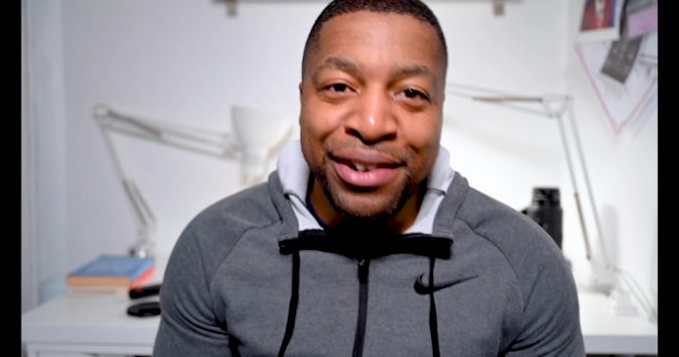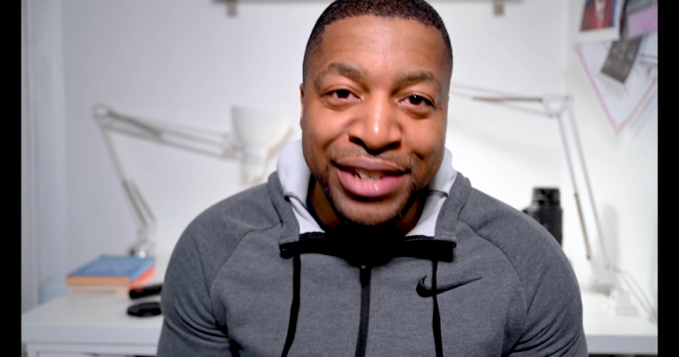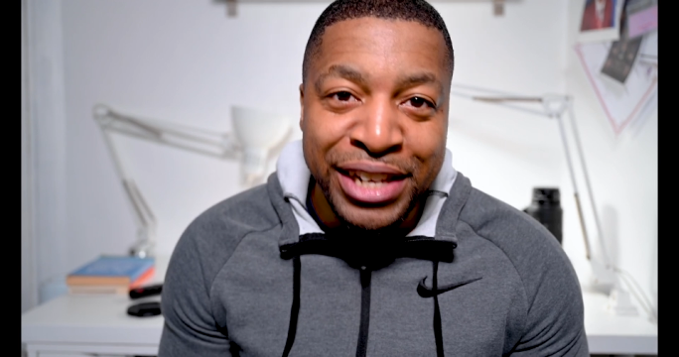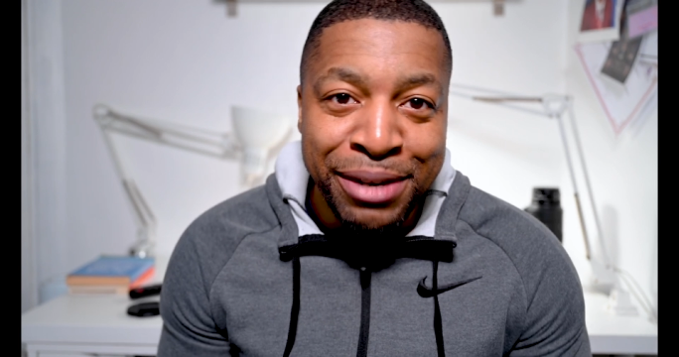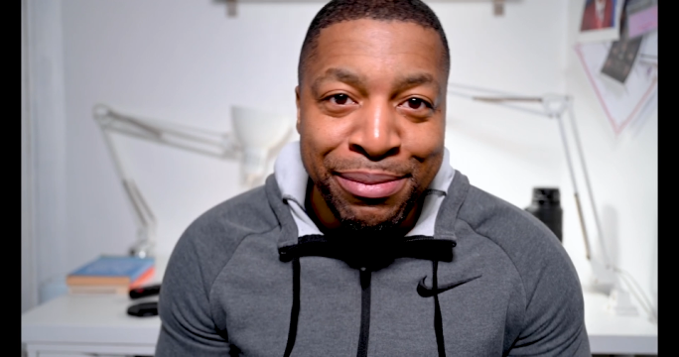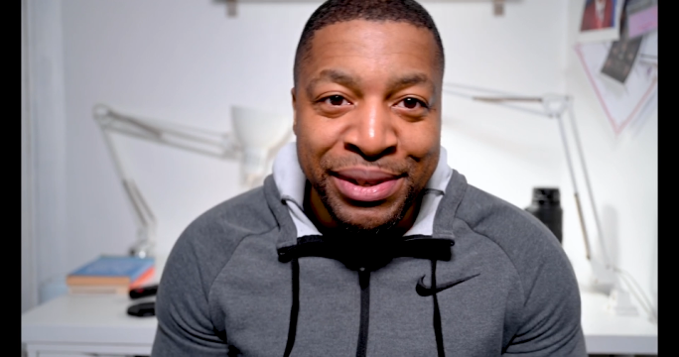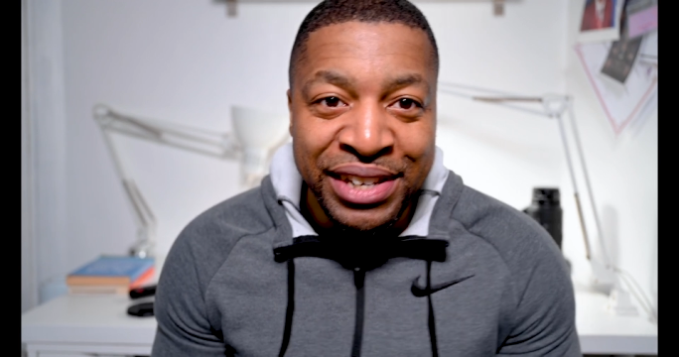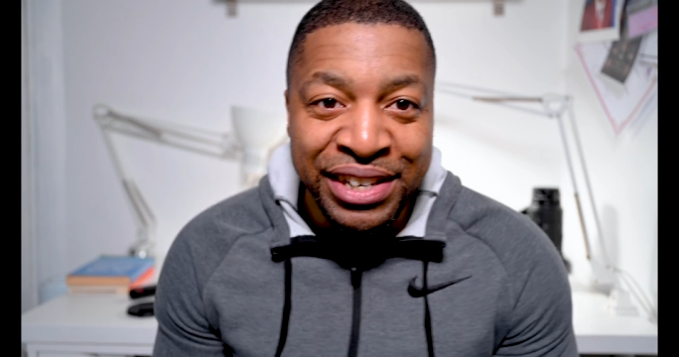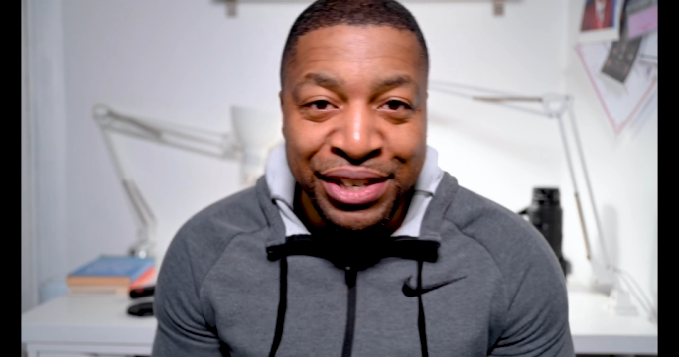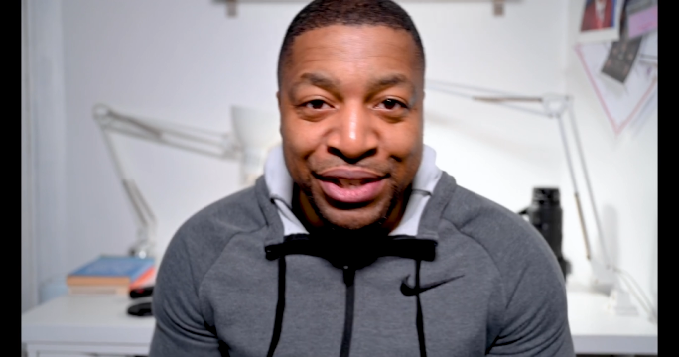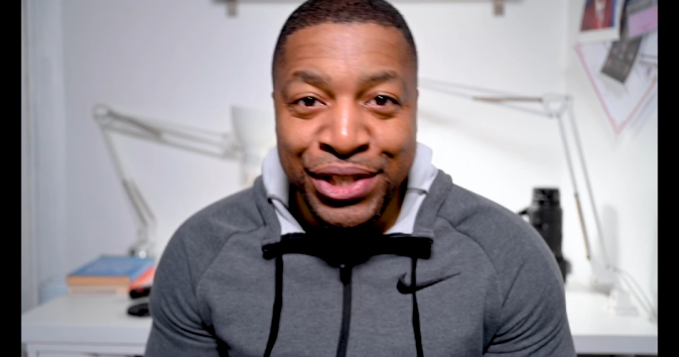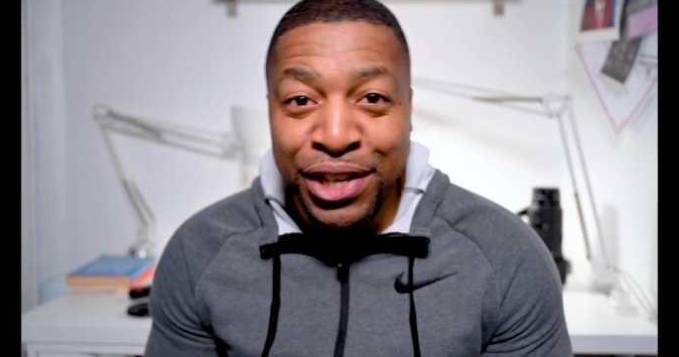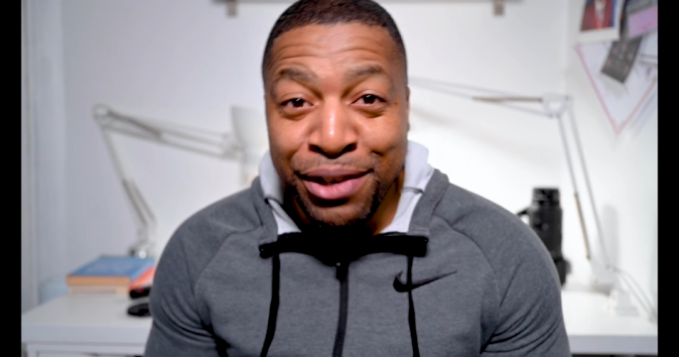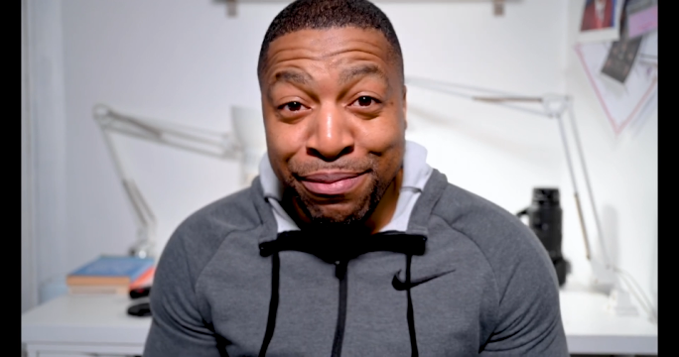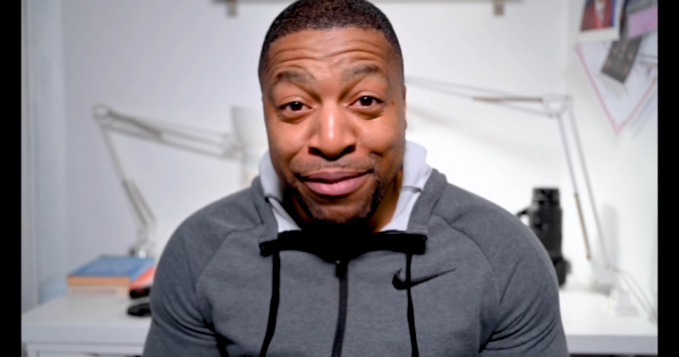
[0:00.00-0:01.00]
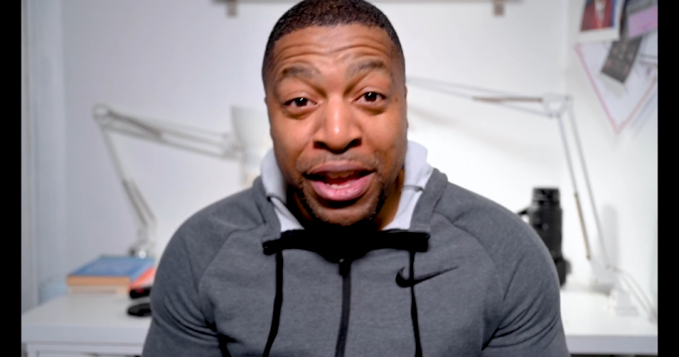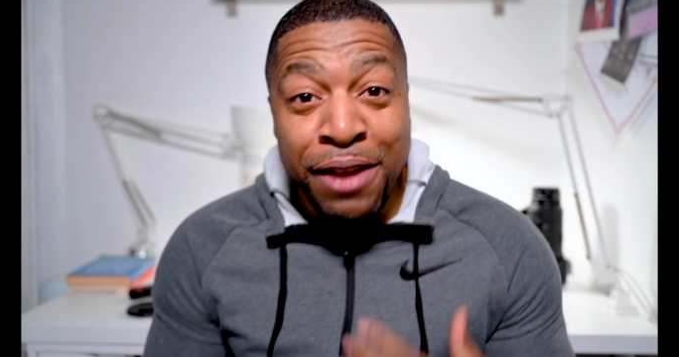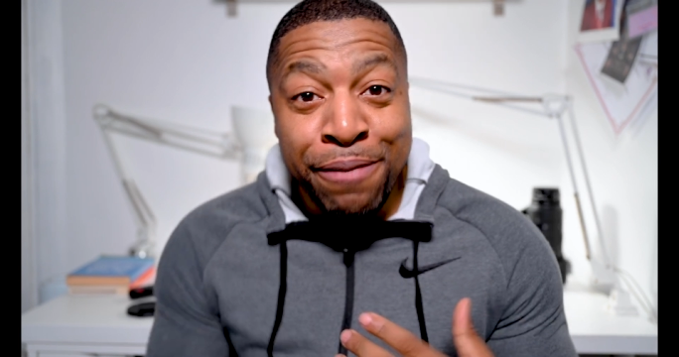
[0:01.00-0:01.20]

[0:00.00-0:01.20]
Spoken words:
on the image that you shot